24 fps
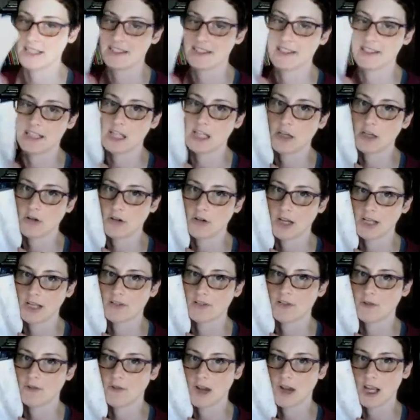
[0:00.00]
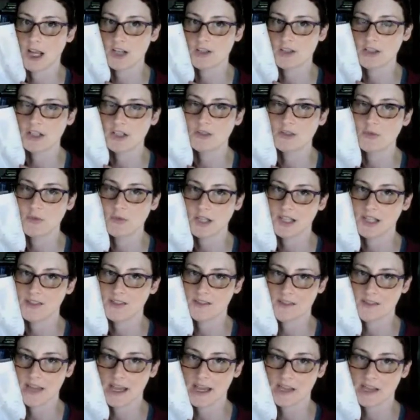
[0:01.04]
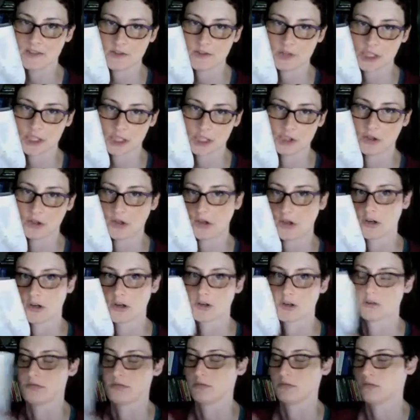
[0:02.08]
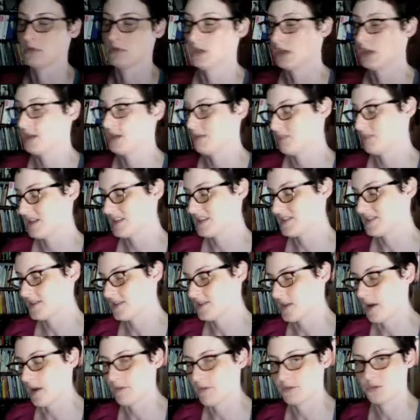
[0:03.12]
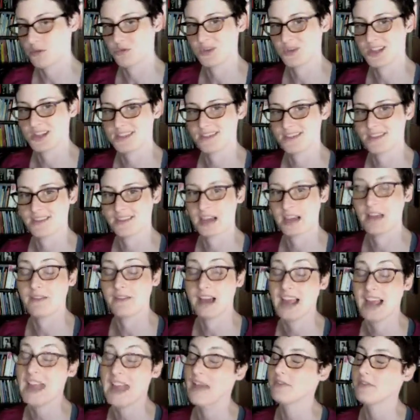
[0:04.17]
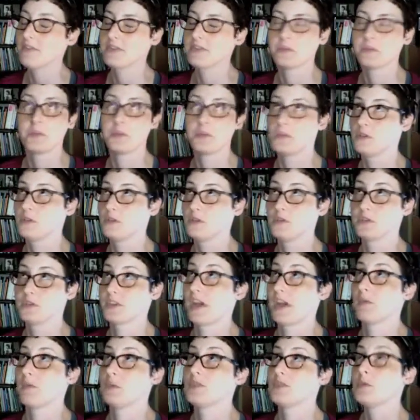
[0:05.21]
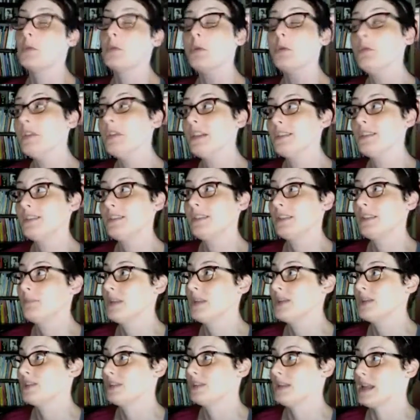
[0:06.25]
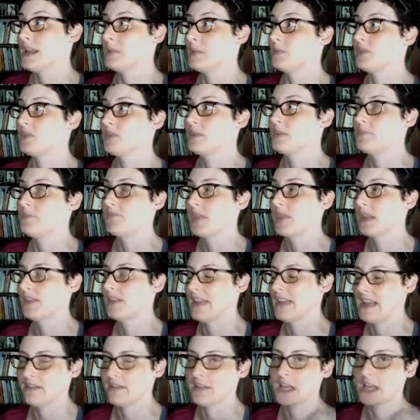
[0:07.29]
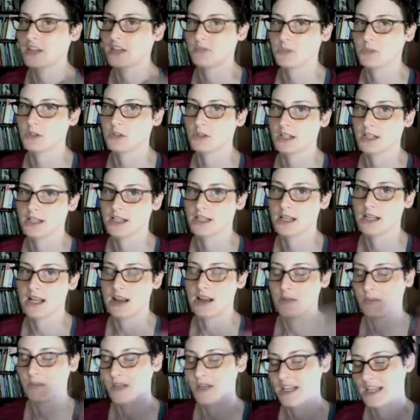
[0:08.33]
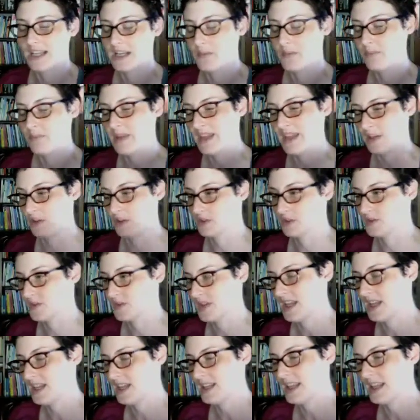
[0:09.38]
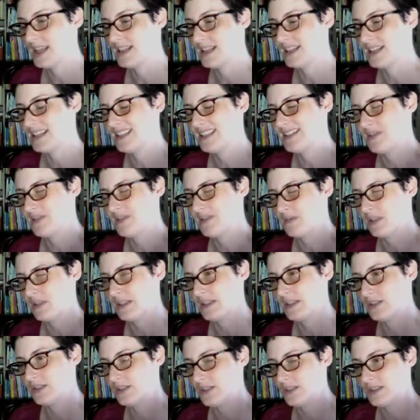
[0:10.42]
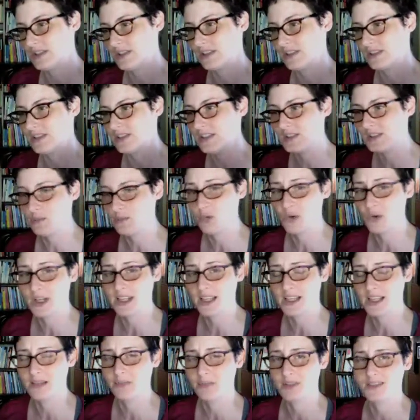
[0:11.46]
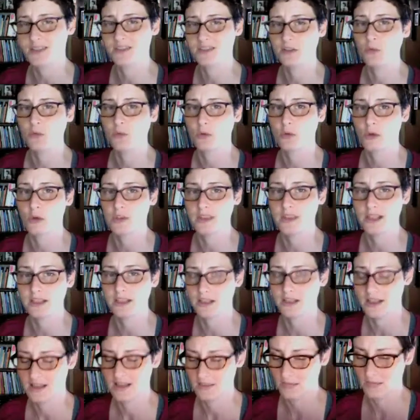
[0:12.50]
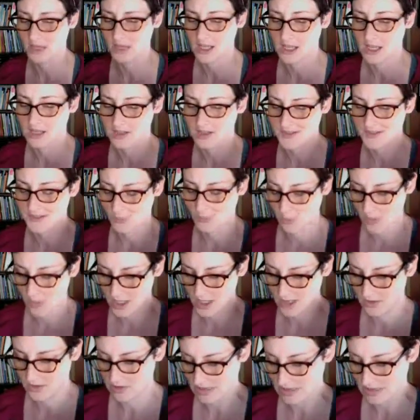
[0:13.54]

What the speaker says: secret, scratchy tweeds last longer because the softer ones, I have some of the beautiful soft ones. We won't mention names. They have cashmere in it, and it pills, and it's disappointing, but still worth it. Because when